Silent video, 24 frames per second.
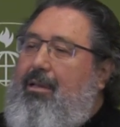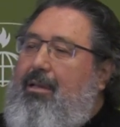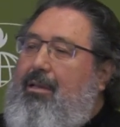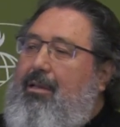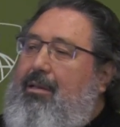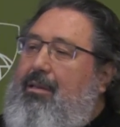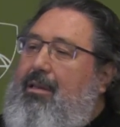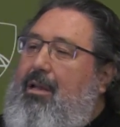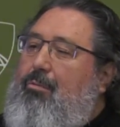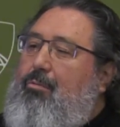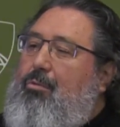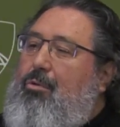
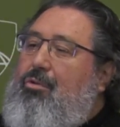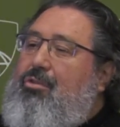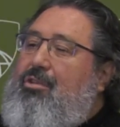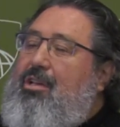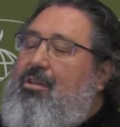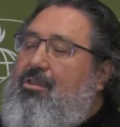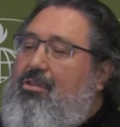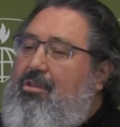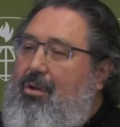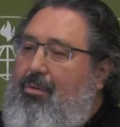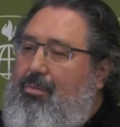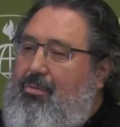there was a
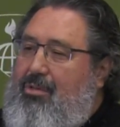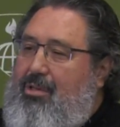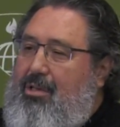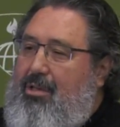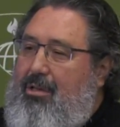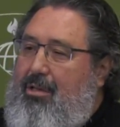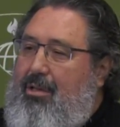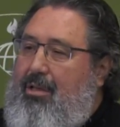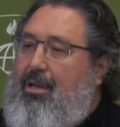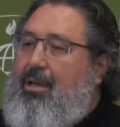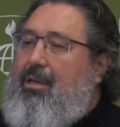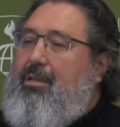
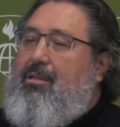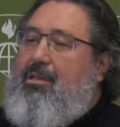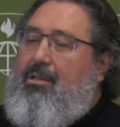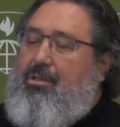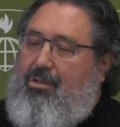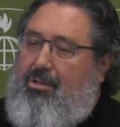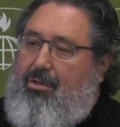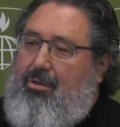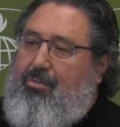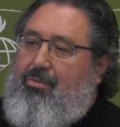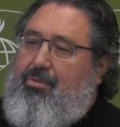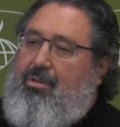subsidy and the
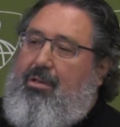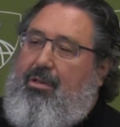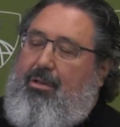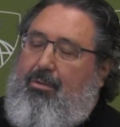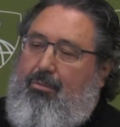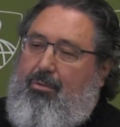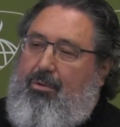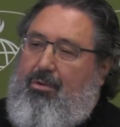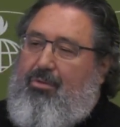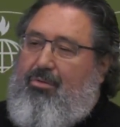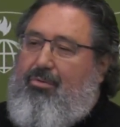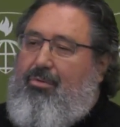subsidy
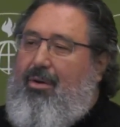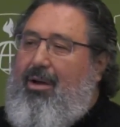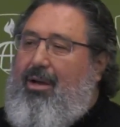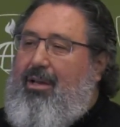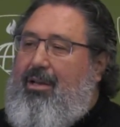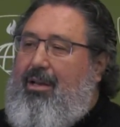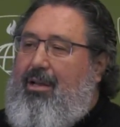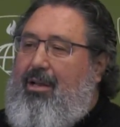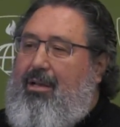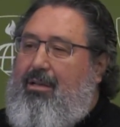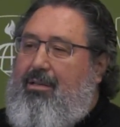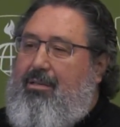was
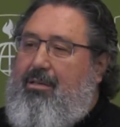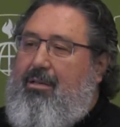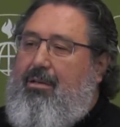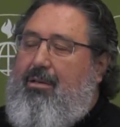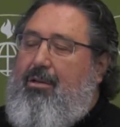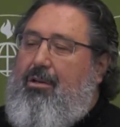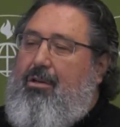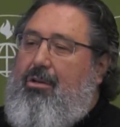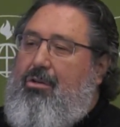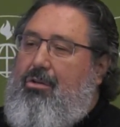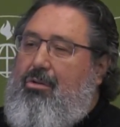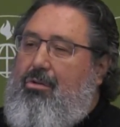financed
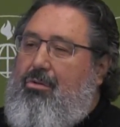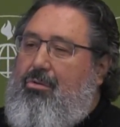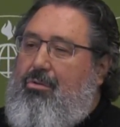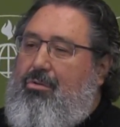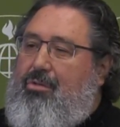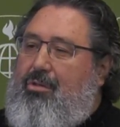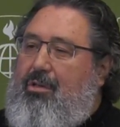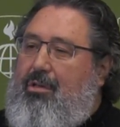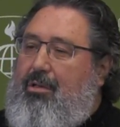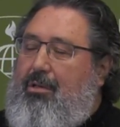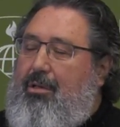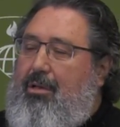
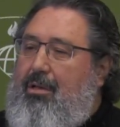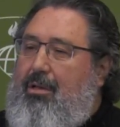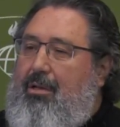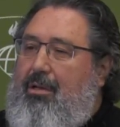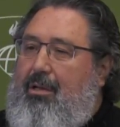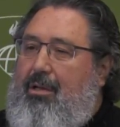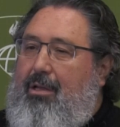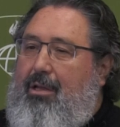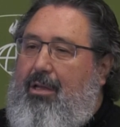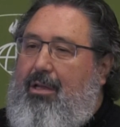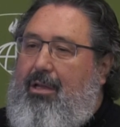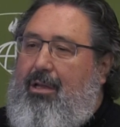using
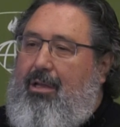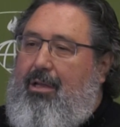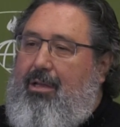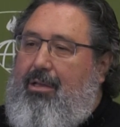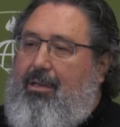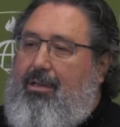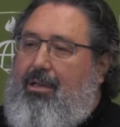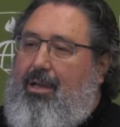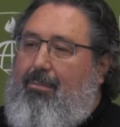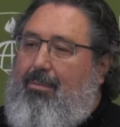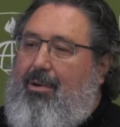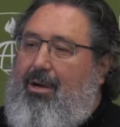
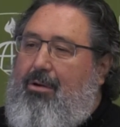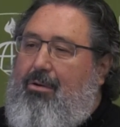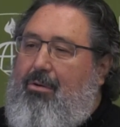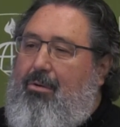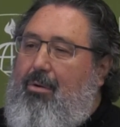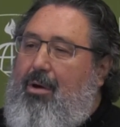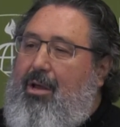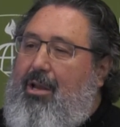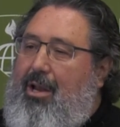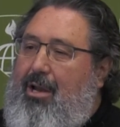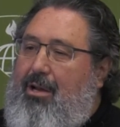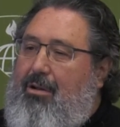tobacco
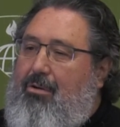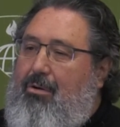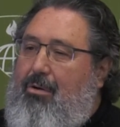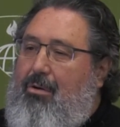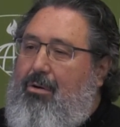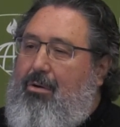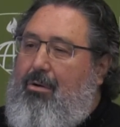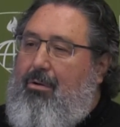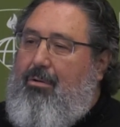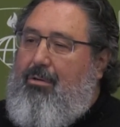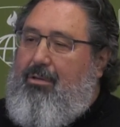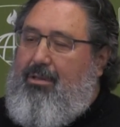and
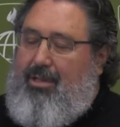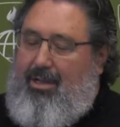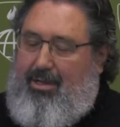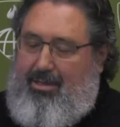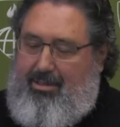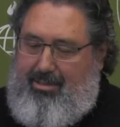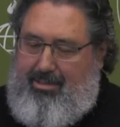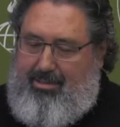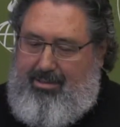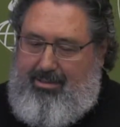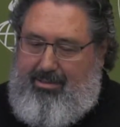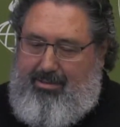alcohol
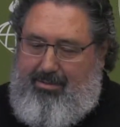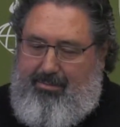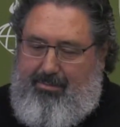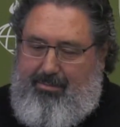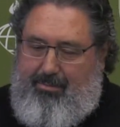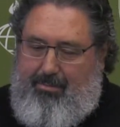taxes.